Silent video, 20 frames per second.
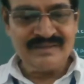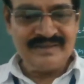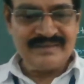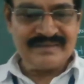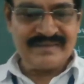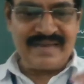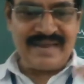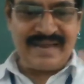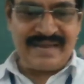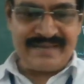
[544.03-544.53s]

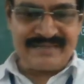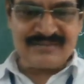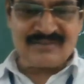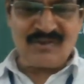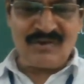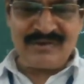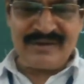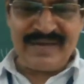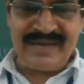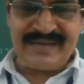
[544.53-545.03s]
As
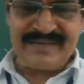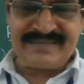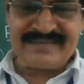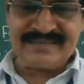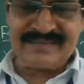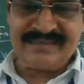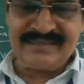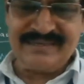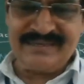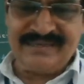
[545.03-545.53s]
long
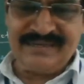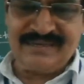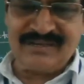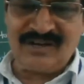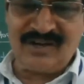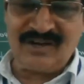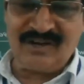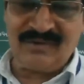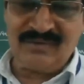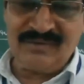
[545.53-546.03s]
as
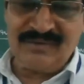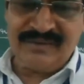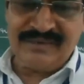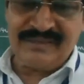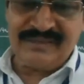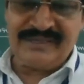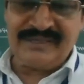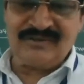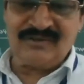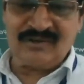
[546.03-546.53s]

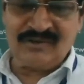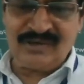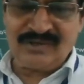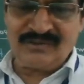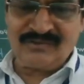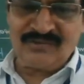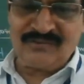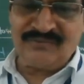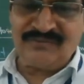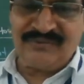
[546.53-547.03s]
now, in order
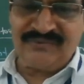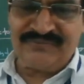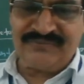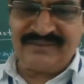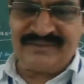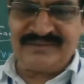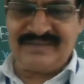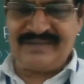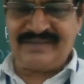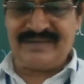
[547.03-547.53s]
to
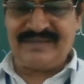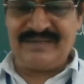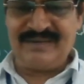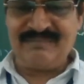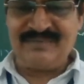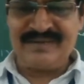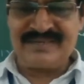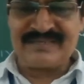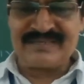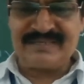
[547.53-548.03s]
fulfill their
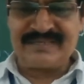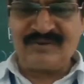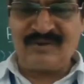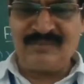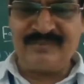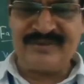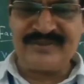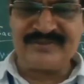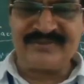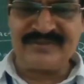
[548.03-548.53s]
imperialistic
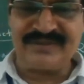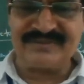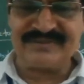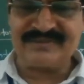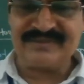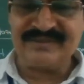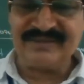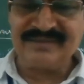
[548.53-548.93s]
ambitions,